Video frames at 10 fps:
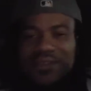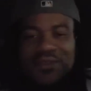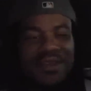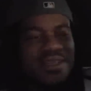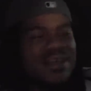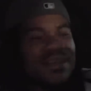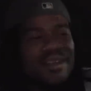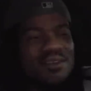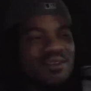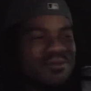with a
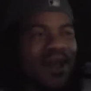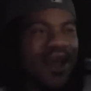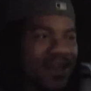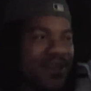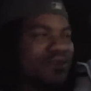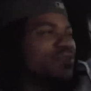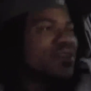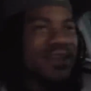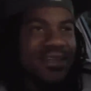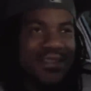gun on you, riding looking for
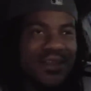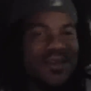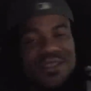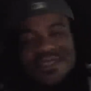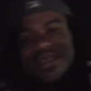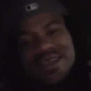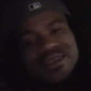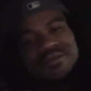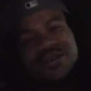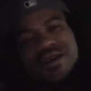niggas, talking shit
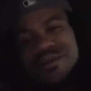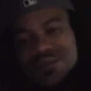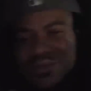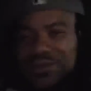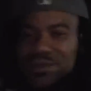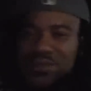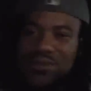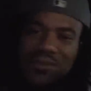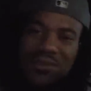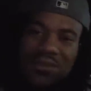in the phone
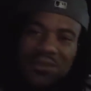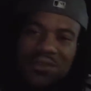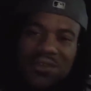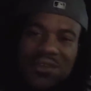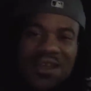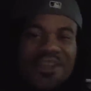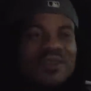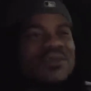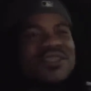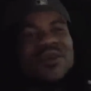like
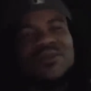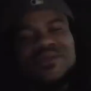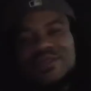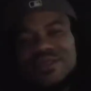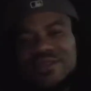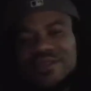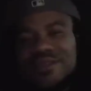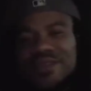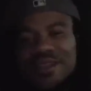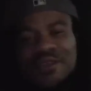you a soldier,
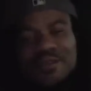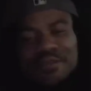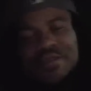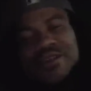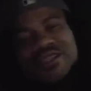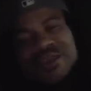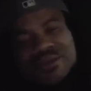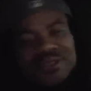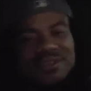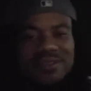like you a foot
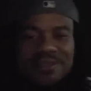soldier.